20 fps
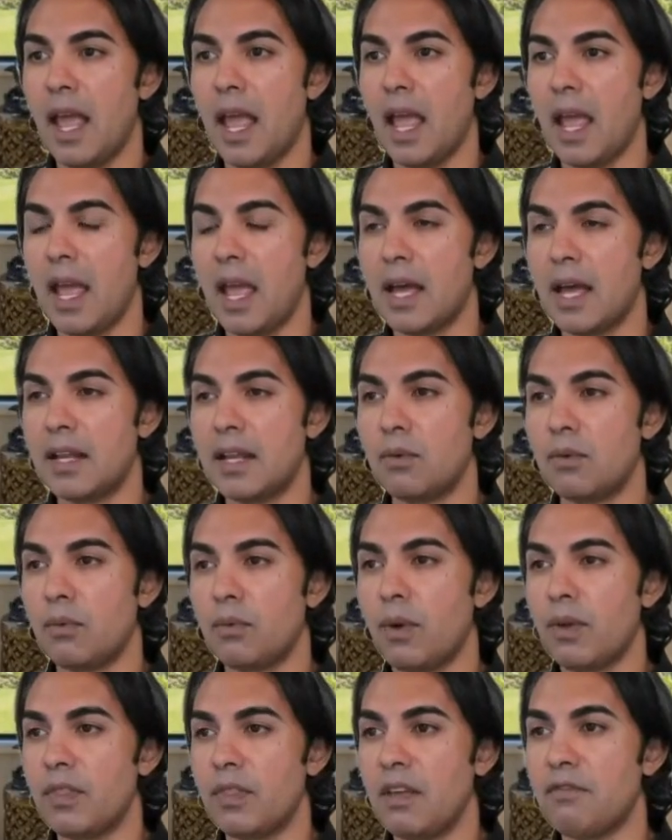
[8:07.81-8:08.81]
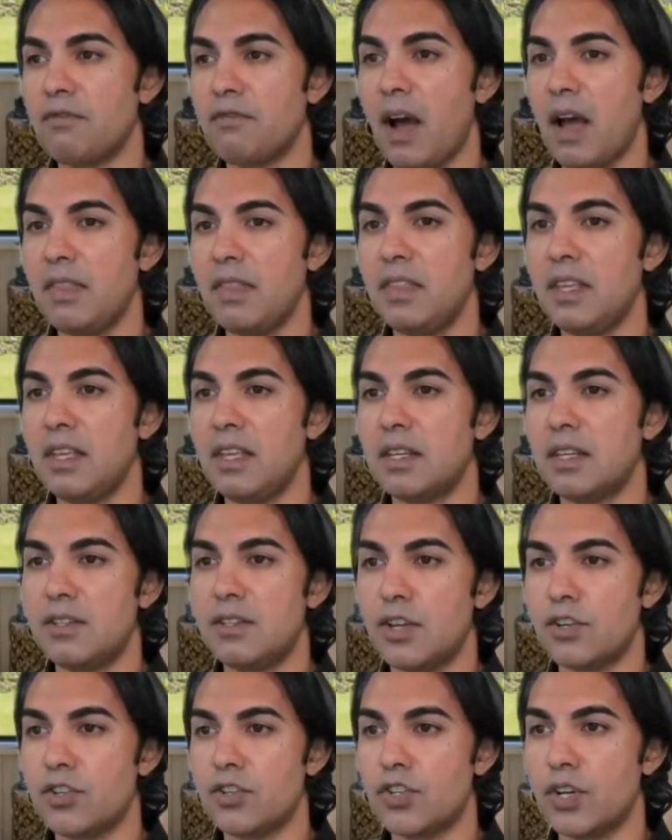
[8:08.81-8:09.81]
And when they find the
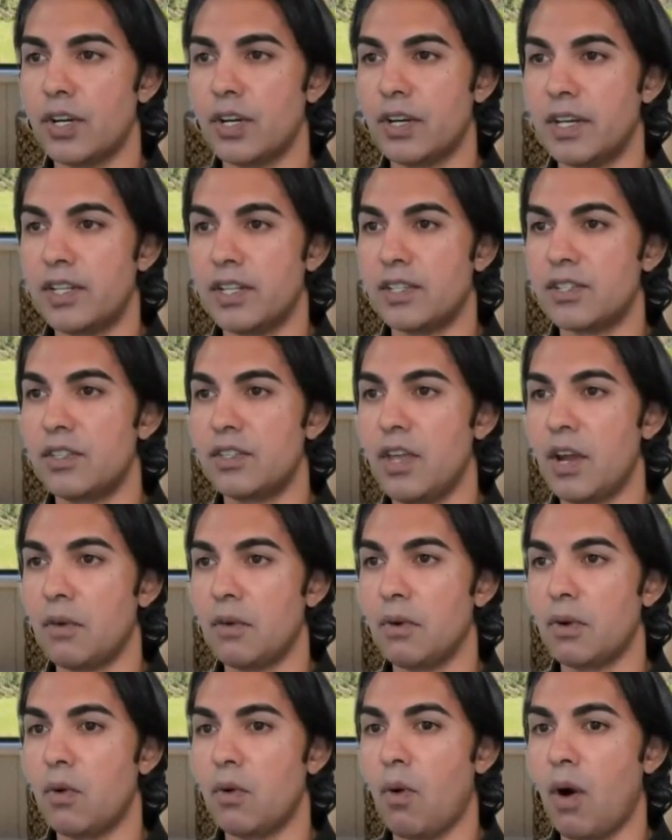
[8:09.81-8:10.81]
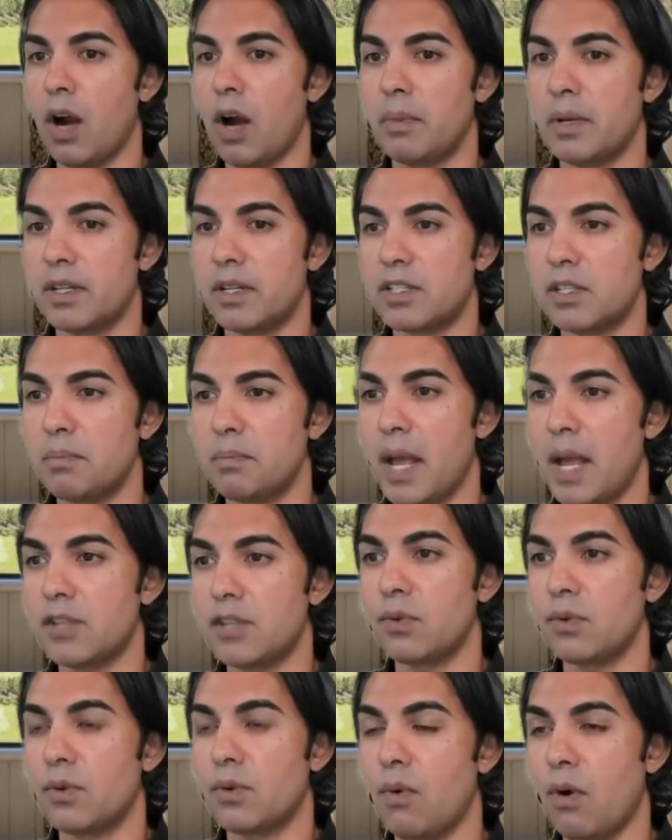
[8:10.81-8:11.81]
indicia, it's their requirement, it's the
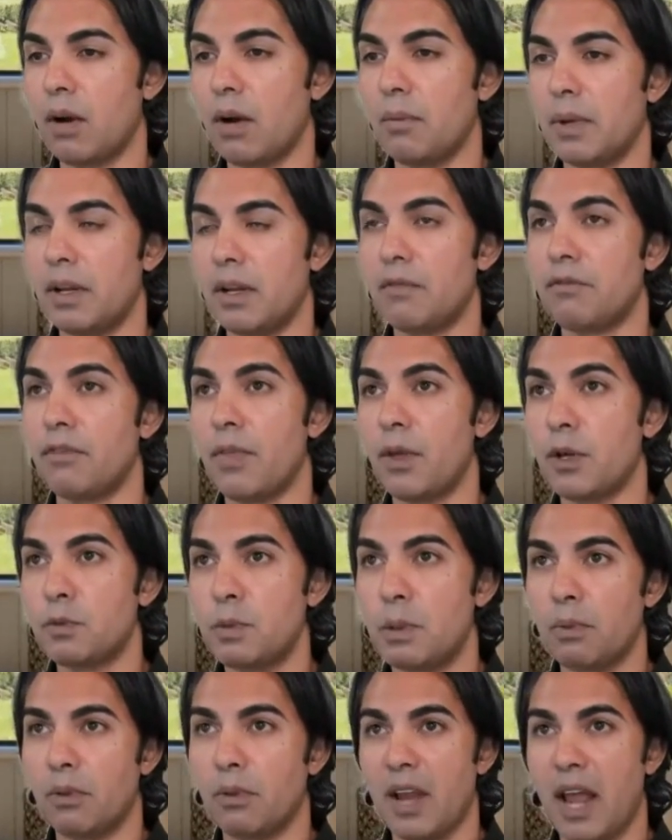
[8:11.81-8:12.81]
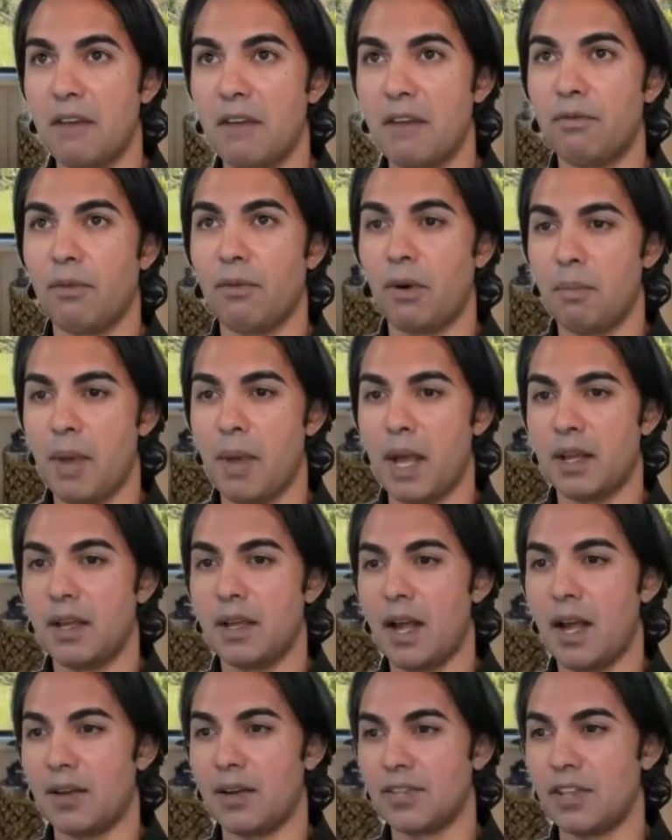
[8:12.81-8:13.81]
bank's requirement. And for those people that have foreign bank
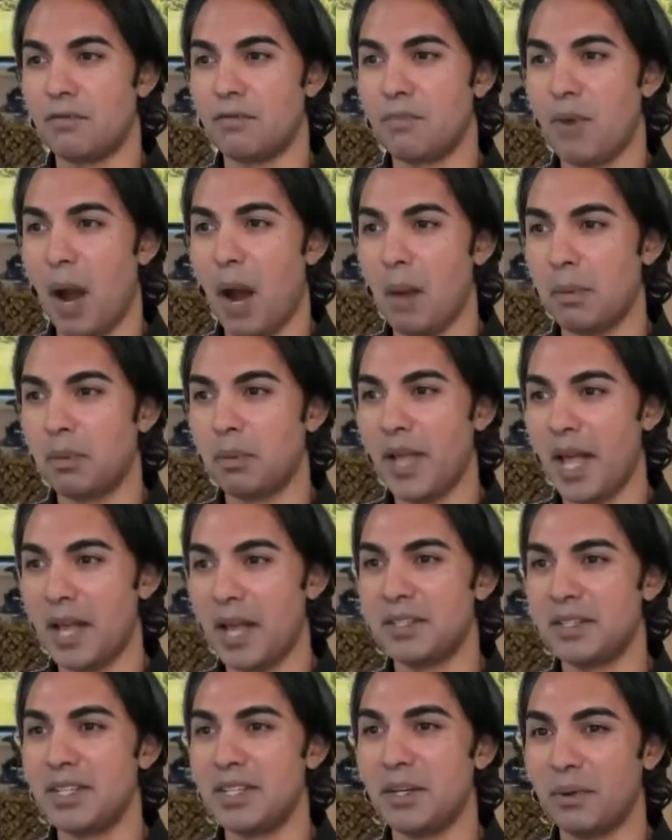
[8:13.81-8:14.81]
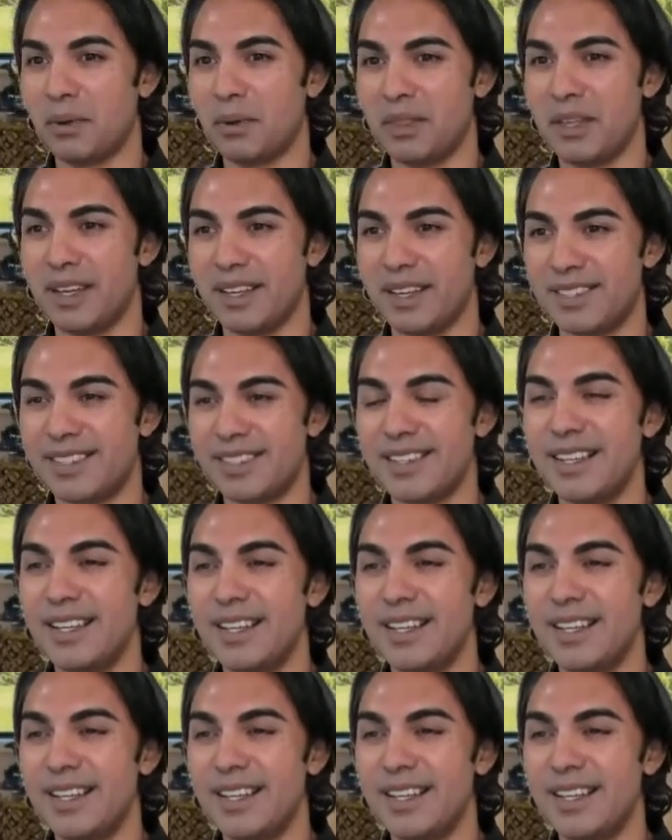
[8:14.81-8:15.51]
accounts, they've probably had to deal with this.